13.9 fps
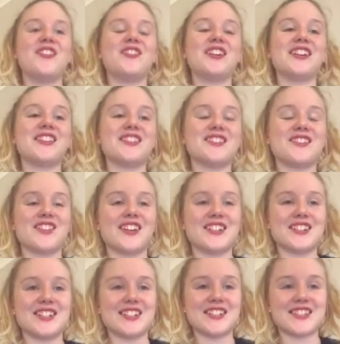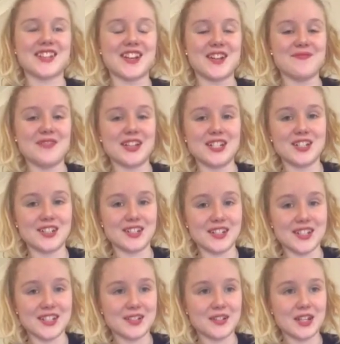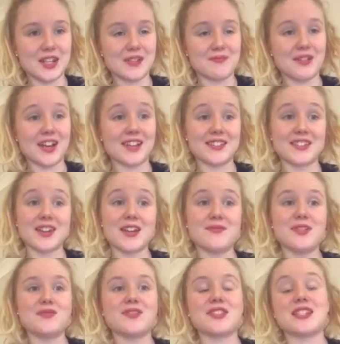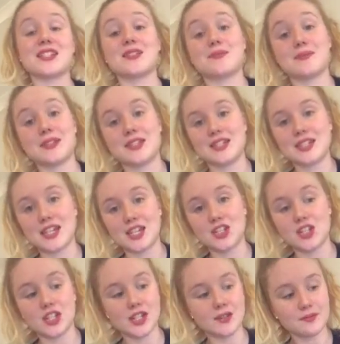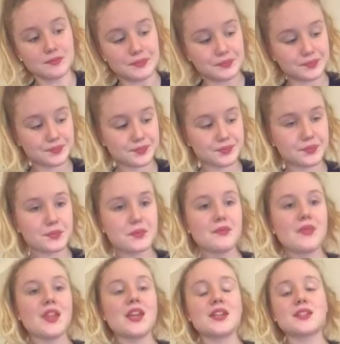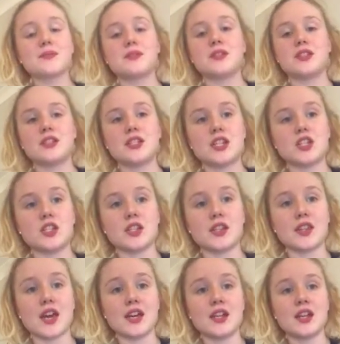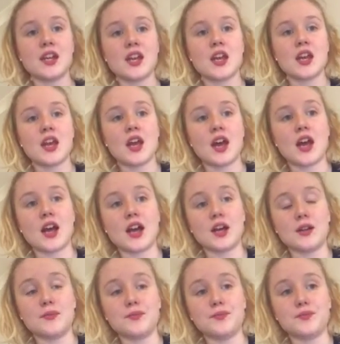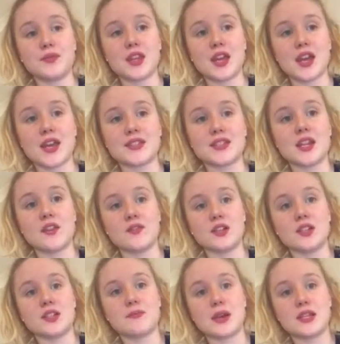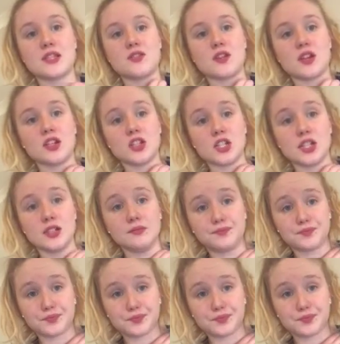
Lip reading: one of the strategies that I mentioned in my assignment was explicit teaching. Explicit teaching that, as an evidence-based strategy,